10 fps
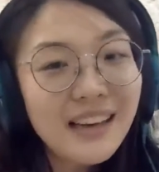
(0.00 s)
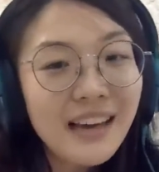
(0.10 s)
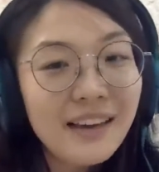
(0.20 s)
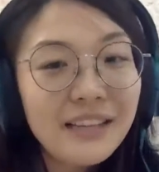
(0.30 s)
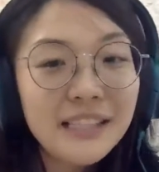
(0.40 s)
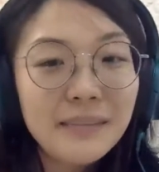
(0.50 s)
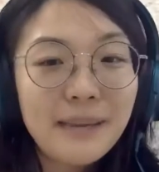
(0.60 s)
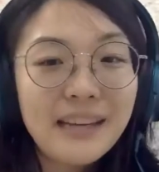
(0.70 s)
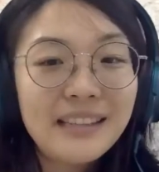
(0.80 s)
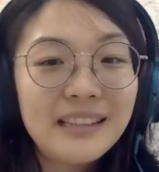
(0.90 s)
Having
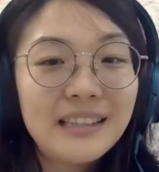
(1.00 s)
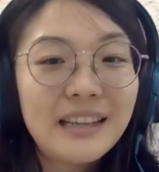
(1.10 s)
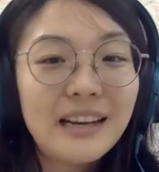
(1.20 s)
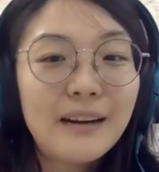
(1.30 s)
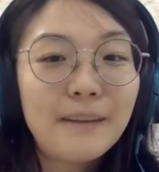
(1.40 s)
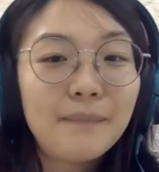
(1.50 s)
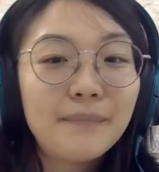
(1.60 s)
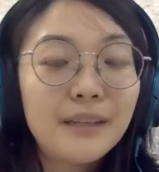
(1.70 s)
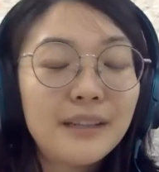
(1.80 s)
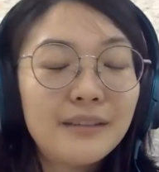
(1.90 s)
spent
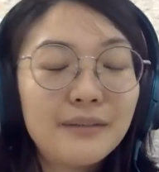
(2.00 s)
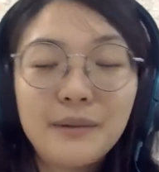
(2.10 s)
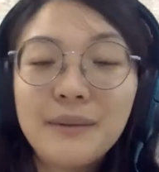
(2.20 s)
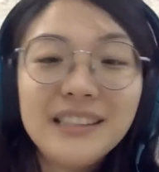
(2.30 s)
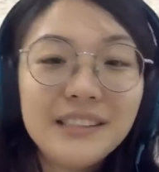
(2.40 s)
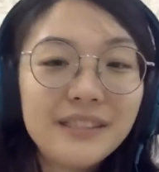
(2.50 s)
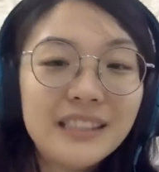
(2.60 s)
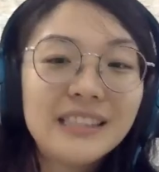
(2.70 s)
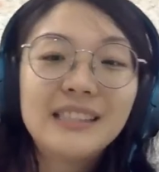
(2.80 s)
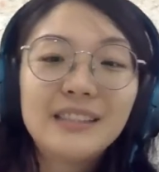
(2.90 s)
formative
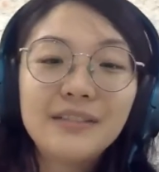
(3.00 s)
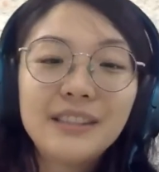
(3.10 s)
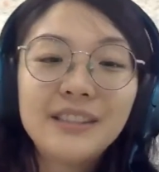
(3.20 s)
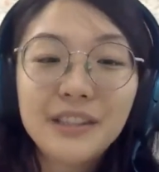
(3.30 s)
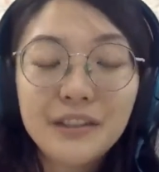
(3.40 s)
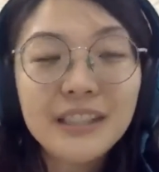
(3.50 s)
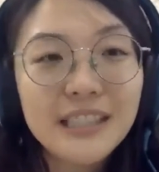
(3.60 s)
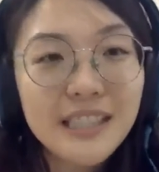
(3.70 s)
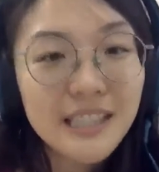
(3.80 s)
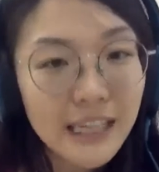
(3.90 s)
years of his career
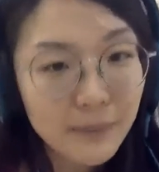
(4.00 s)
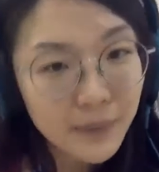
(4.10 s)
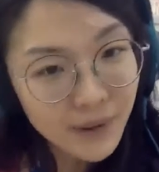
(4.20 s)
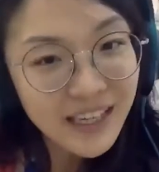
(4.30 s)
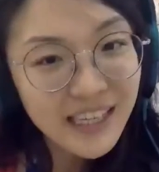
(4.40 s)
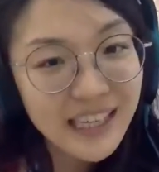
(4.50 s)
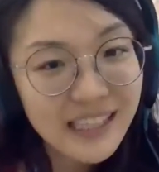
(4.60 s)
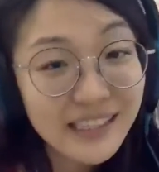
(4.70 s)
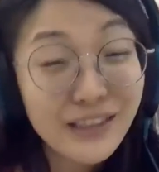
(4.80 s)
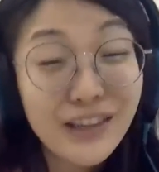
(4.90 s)
in Singapore,
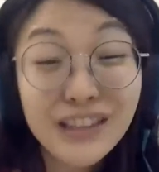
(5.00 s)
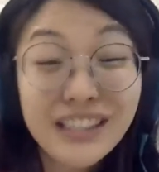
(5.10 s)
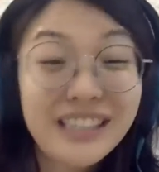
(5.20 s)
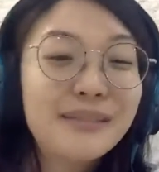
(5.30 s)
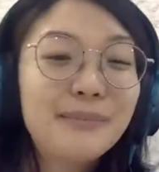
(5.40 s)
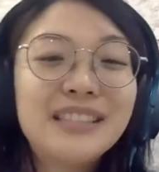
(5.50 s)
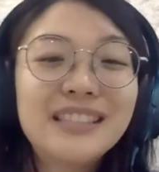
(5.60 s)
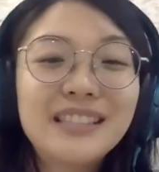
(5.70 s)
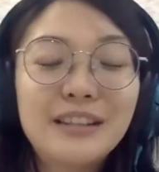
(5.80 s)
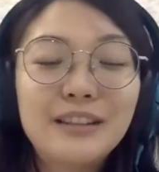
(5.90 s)
he has long
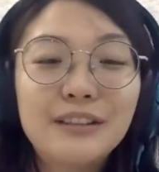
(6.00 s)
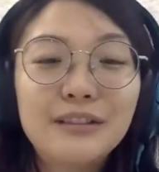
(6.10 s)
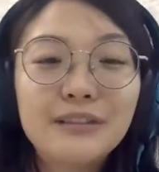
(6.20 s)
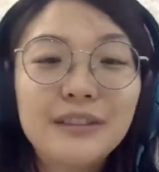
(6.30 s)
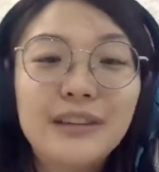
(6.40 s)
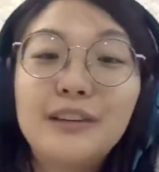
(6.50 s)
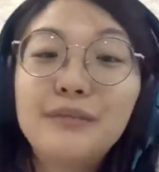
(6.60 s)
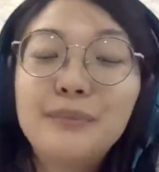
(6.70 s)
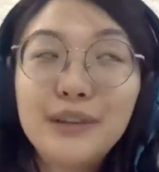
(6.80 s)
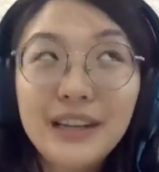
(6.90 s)
experience
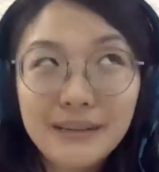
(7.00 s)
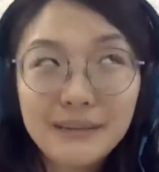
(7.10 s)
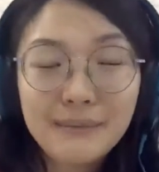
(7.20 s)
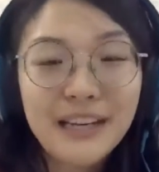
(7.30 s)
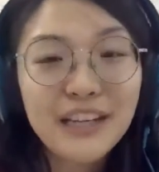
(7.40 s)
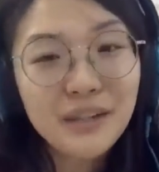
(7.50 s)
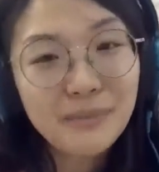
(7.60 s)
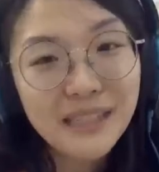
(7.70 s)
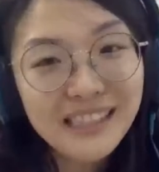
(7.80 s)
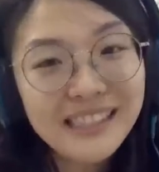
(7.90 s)
of product
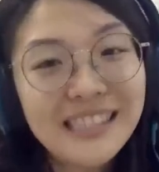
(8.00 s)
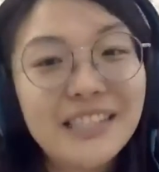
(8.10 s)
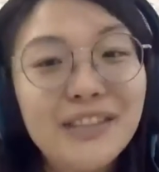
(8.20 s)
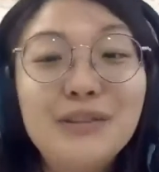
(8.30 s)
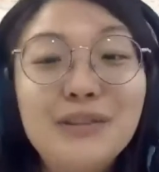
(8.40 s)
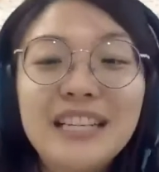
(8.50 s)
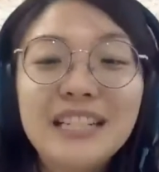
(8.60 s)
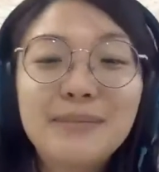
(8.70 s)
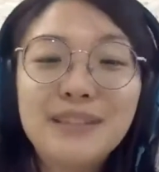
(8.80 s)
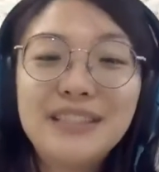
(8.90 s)
management, user
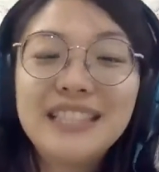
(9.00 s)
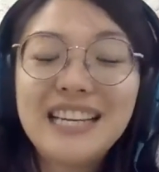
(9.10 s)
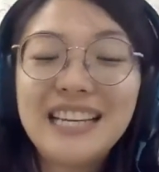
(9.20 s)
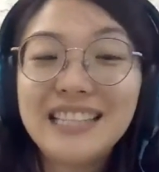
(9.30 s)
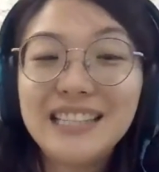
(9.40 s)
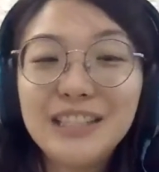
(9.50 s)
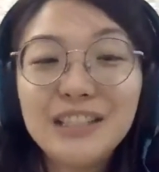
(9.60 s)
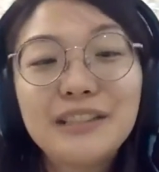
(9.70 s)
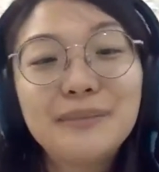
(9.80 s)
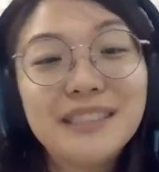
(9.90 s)
experience and
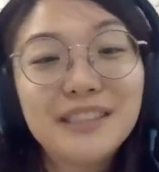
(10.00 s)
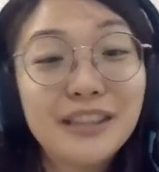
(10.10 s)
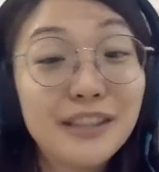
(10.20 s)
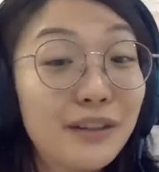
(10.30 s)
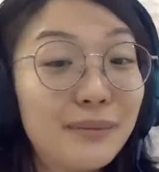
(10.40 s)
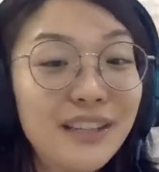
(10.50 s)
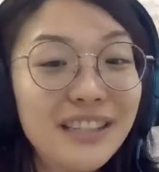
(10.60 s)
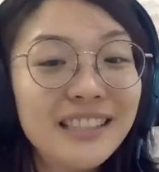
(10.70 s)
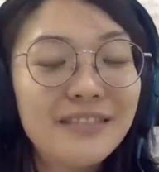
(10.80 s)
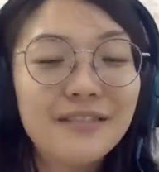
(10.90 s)
digital business
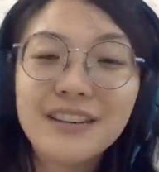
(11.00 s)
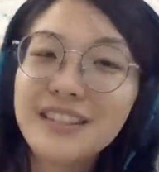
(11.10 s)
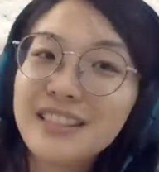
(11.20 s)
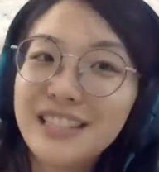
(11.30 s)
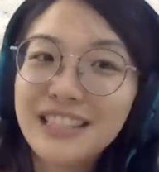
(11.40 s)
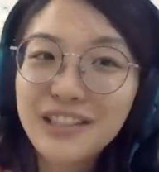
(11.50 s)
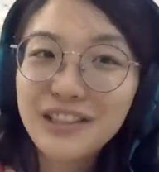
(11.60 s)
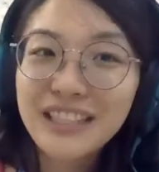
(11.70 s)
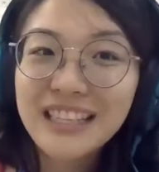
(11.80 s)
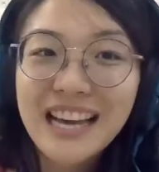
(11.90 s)
transformation in various
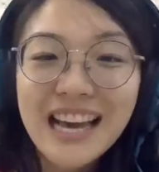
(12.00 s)
industries.